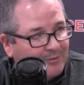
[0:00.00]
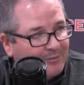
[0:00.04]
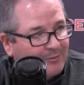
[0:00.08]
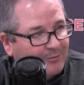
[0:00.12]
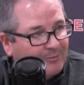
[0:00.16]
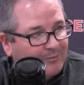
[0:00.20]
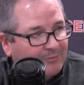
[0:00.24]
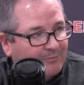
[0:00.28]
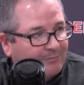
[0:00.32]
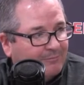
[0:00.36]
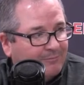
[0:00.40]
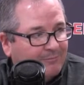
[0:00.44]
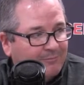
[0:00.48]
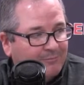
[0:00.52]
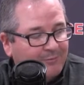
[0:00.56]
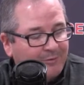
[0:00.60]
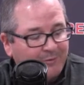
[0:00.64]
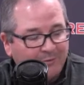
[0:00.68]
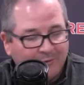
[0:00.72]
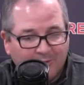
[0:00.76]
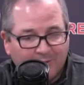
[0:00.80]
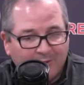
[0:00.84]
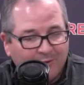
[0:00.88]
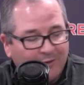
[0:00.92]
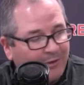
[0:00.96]
You
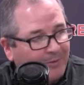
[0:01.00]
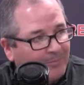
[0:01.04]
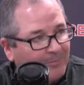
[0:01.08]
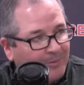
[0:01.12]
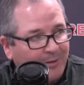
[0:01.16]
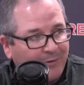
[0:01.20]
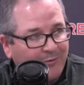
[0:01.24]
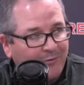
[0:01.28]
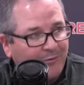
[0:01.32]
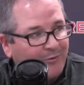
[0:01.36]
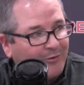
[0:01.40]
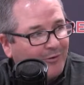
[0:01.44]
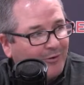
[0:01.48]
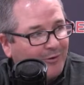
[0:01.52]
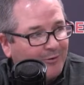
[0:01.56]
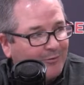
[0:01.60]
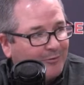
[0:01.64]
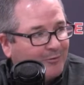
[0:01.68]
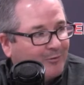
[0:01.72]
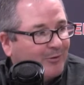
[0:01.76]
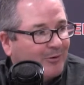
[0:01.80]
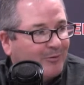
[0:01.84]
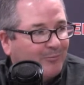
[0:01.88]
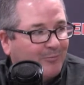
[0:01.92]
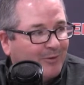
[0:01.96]
can call them an underdog, you
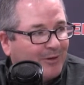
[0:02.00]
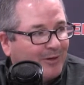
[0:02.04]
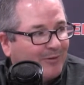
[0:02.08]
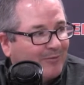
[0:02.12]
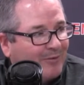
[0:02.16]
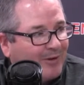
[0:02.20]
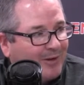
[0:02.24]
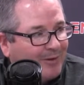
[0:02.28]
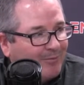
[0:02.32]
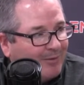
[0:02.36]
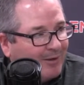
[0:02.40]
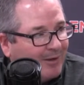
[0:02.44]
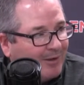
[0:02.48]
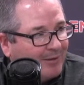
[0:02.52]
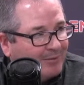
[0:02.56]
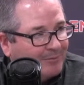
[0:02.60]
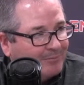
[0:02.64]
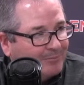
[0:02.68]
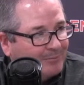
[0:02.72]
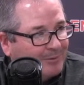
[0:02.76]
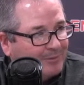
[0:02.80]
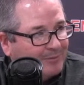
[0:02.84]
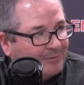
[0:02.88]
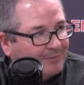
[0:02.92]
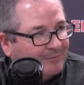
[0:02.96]
can call them whatever they want,
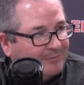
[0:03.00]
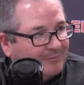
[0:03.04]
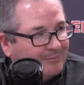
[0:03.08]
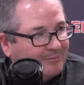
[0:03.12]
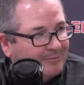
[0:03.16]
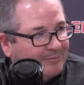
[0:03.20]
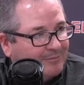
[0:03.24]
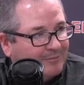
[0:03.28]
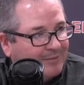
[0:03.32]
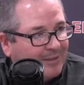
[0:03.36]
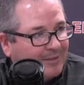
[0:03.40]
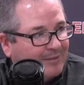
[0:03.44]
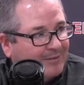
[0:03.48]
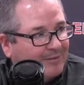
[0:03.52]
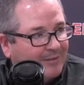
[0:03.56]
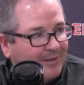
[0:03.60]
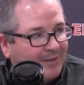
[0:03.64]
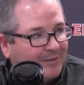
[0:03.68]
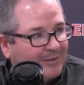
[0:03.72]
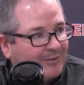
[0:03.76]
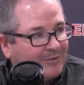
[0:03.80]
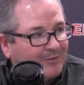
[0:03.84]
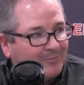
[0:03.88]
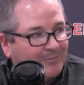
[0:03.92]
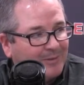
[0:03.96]
but that
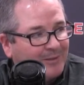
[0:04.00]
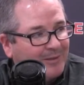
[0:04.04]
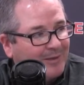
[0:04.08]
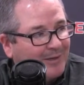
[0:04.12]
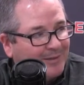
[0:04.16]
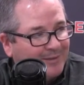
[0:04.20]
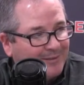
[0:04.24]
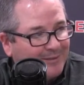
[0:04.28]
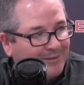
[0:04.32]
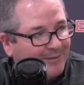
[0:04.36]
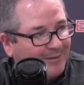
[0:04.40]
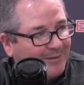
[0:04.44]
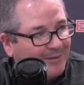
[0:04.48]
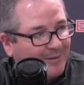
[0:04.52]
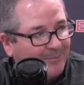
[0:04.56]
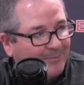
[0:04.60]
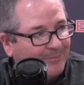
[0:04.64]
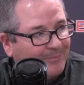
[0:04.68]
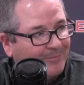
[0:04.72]
doesn't mean anything to them.